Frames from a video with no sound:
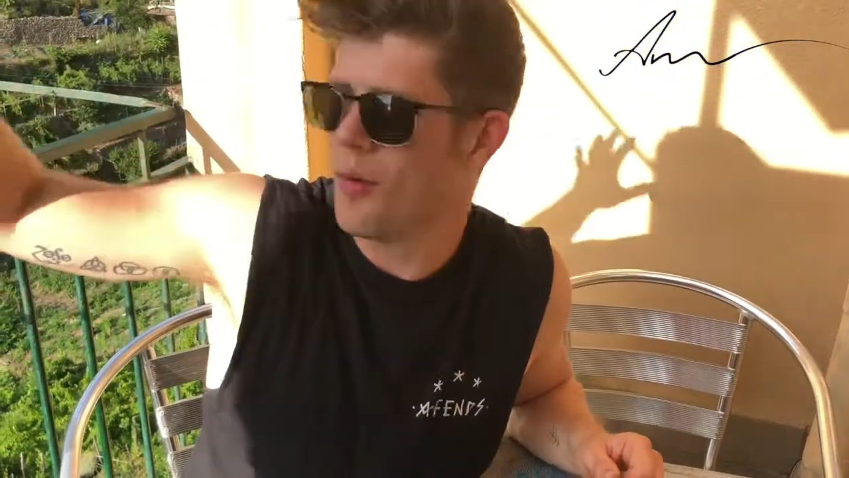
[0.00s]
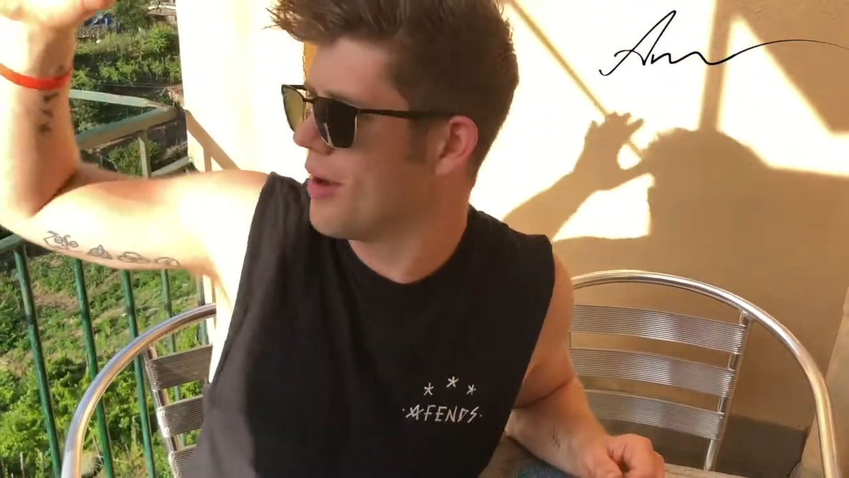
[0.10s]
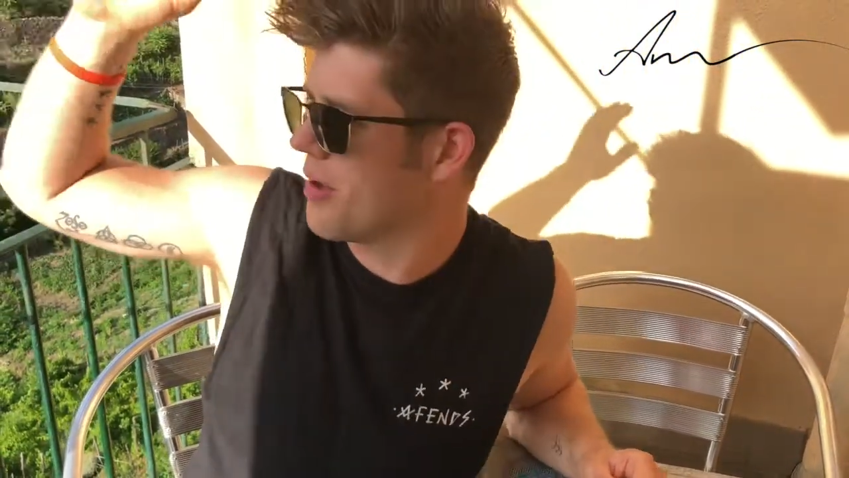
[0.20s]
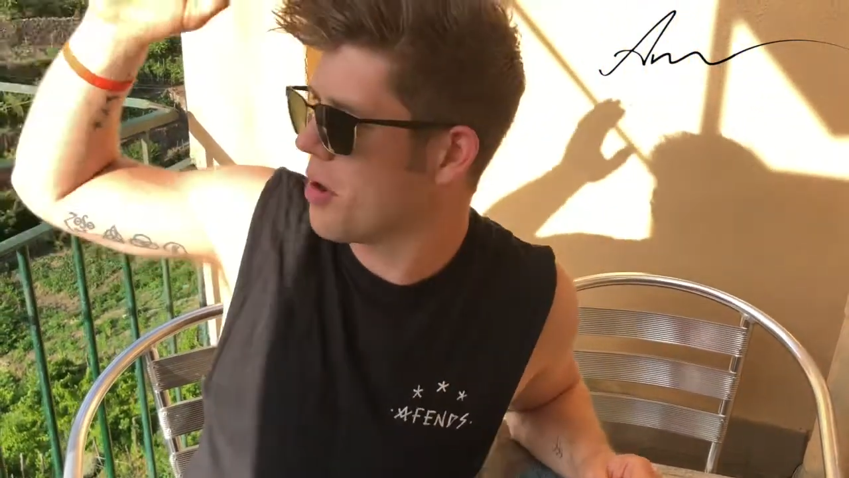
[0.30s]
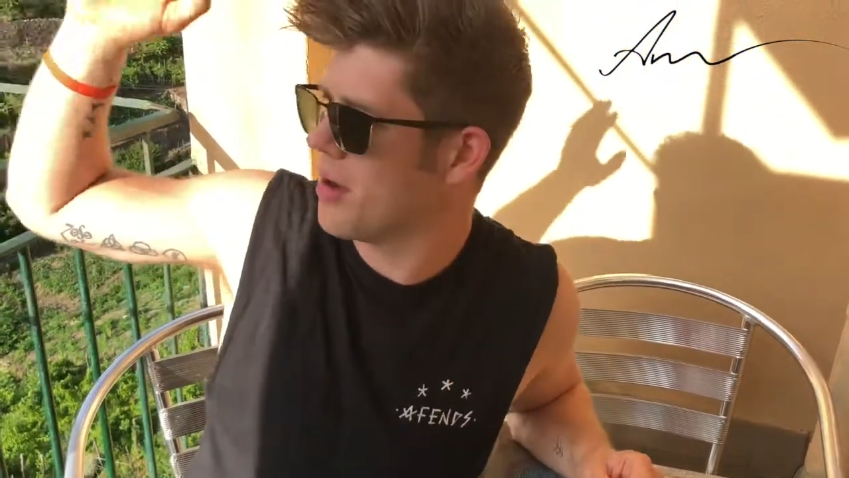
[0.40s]

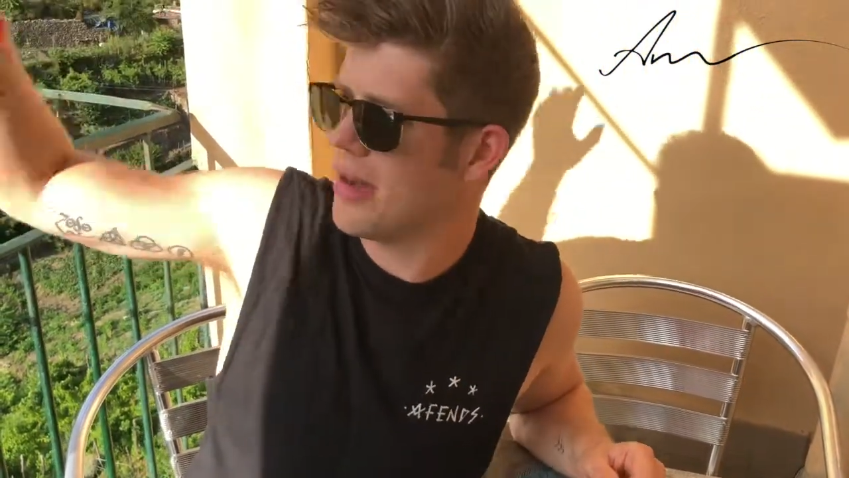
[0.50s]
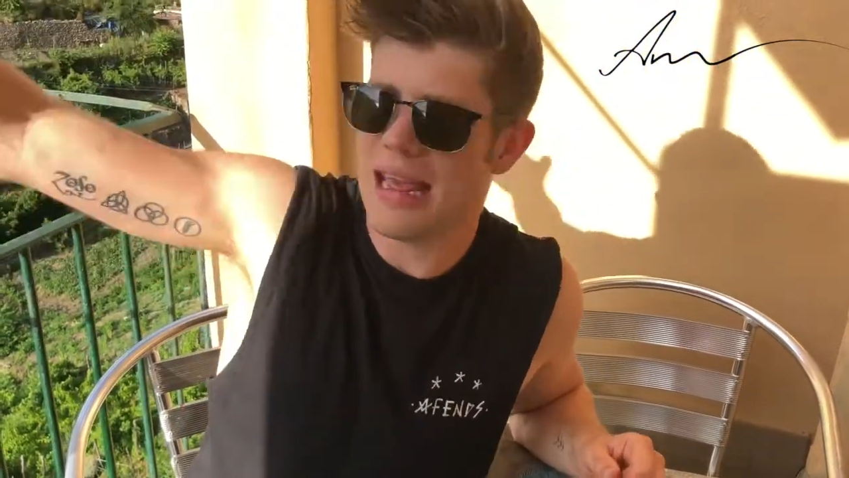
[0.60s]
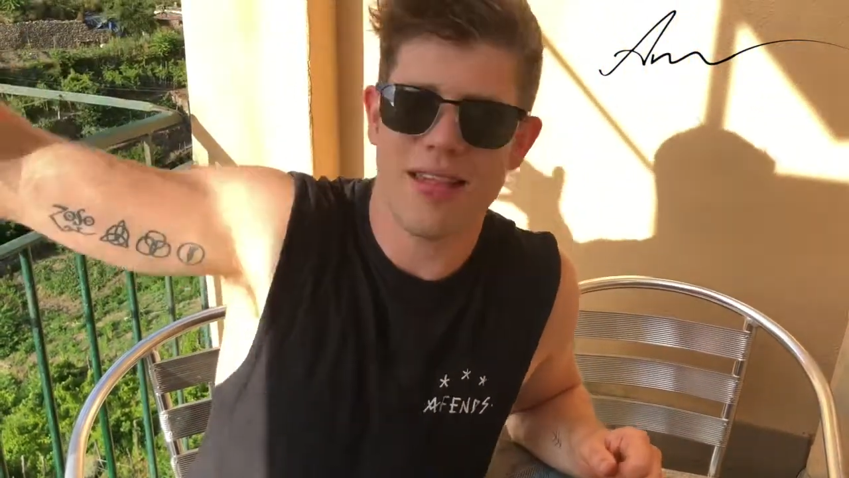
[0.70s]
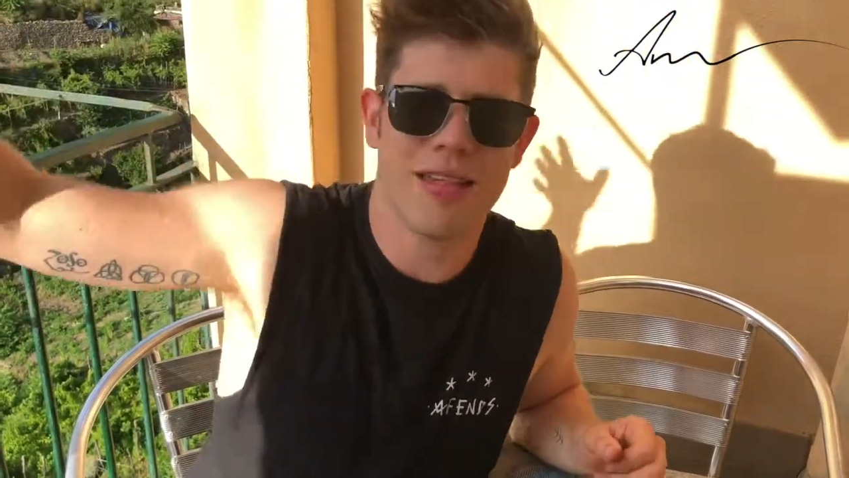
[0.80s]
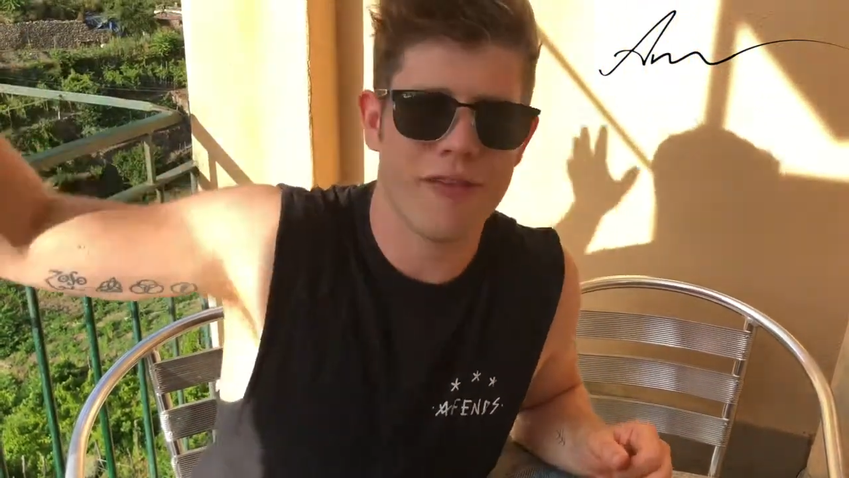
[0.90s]
You've got
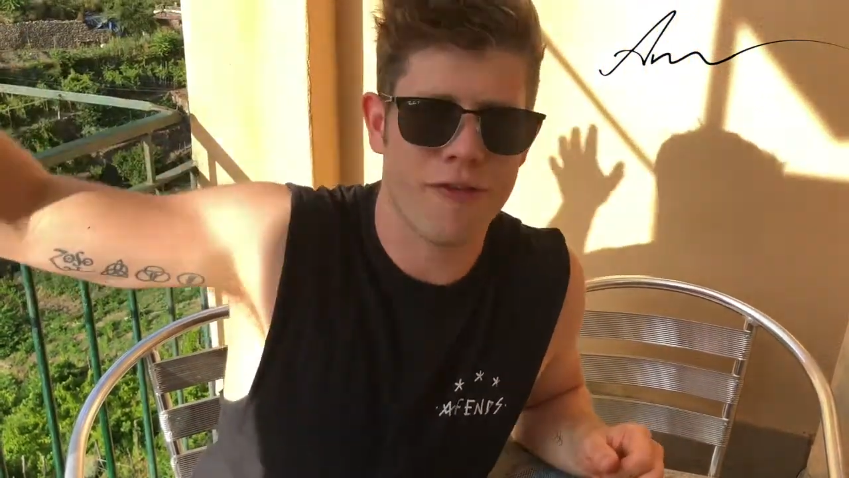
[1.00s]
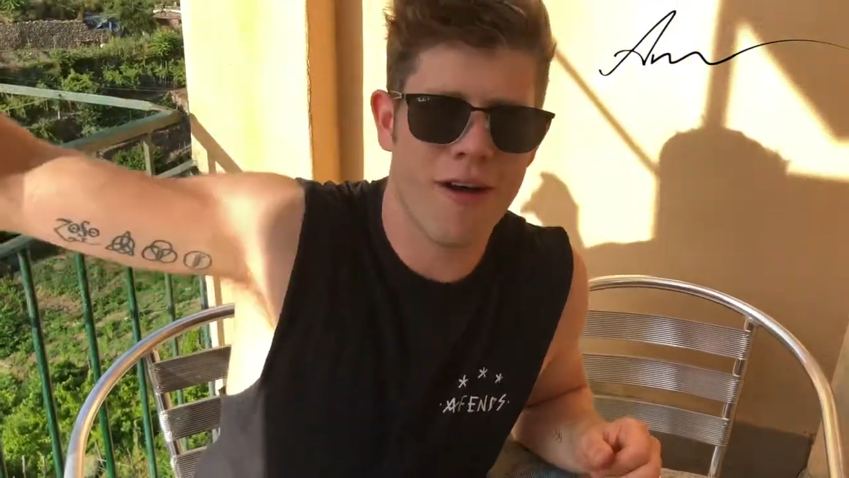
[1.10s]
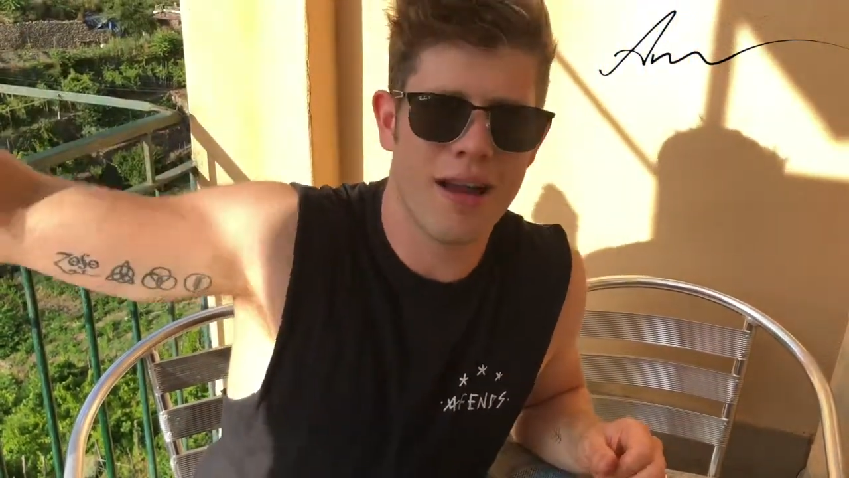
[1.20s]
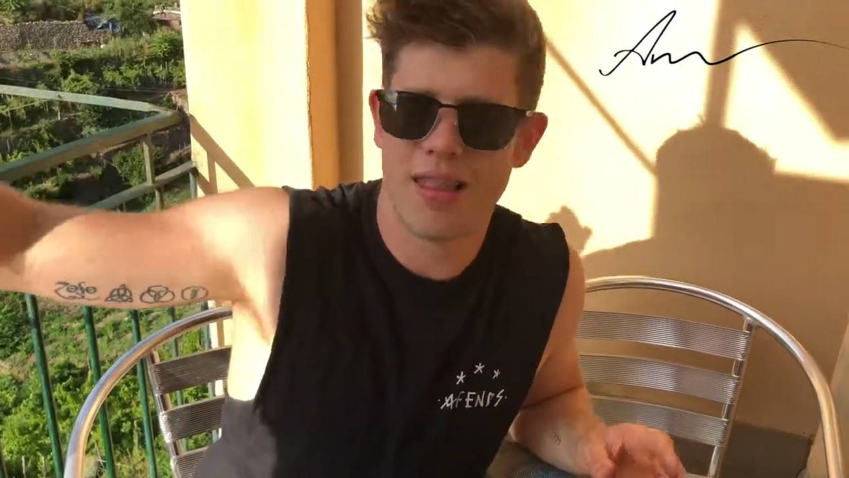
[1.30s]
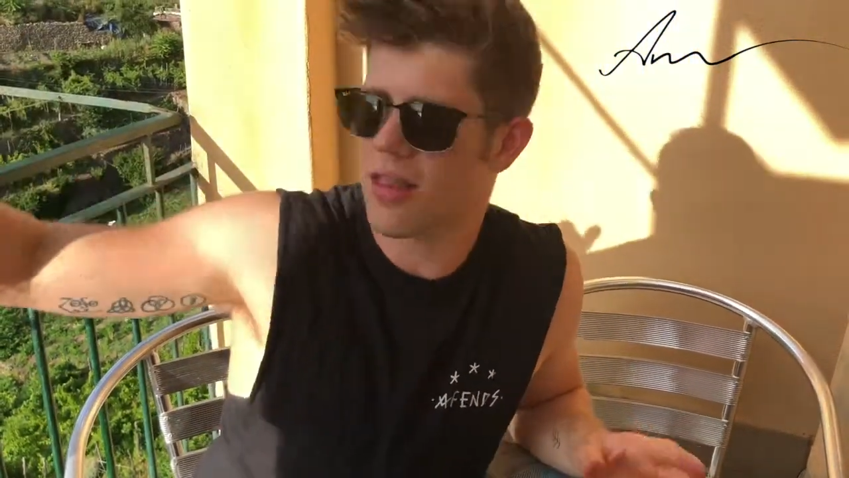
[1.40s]
Nice, France,